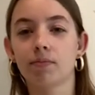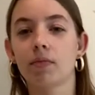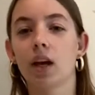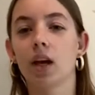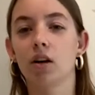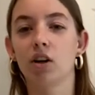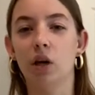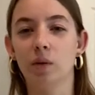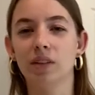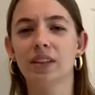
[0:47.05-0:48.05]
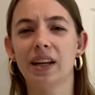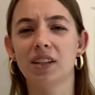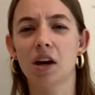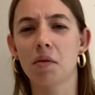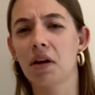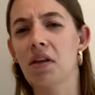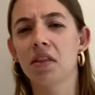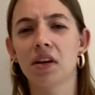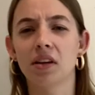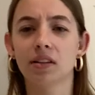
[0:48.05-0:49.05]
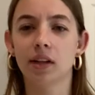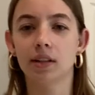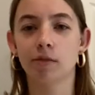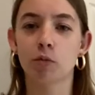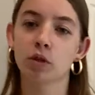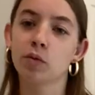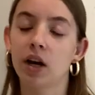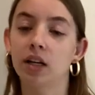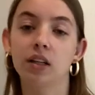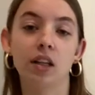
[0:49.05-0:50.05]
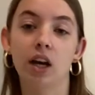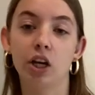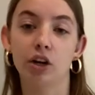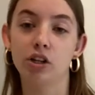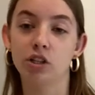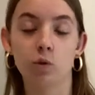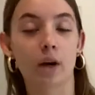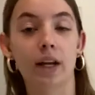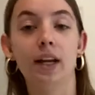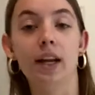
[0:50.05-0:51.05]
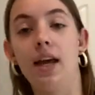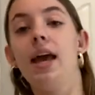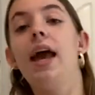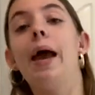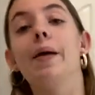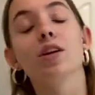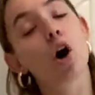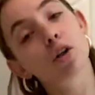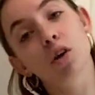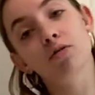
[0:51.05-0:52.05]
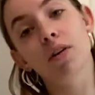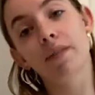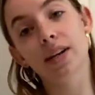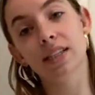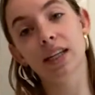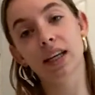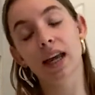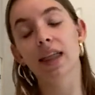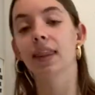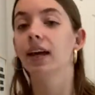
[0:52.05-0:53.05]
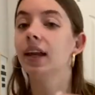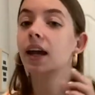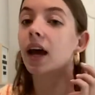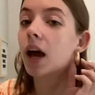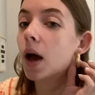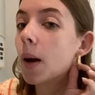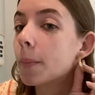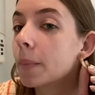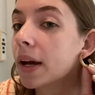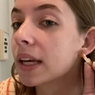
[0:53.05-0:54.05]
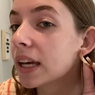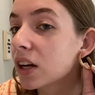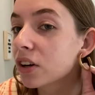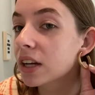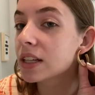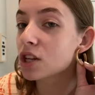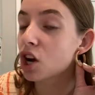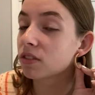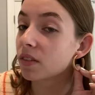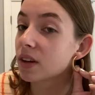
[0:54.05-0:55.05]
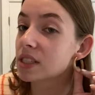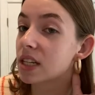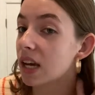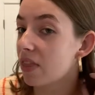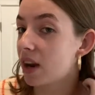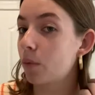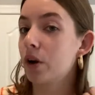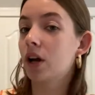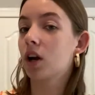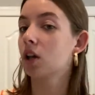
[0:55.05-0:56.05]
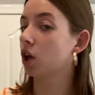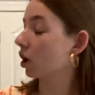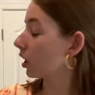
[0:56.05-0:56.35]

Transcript: I don't know, tank top kind of thing, tank top bra kind of thing I know It's just white. That's also from Vestique. And then my earrings are from Vestique and then I'm wearing a claw